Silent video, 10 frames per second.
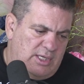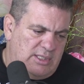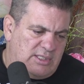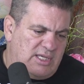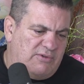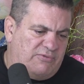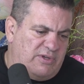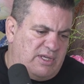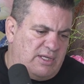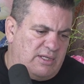is
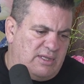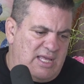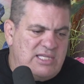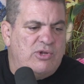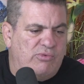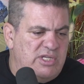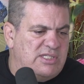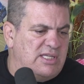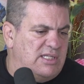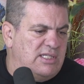something, that's the
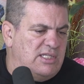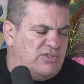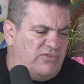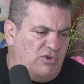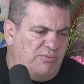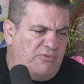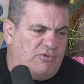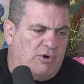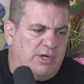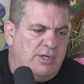reason I did this film
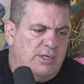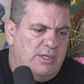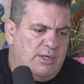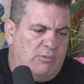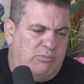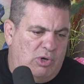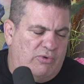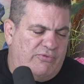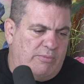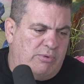for
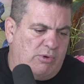blow,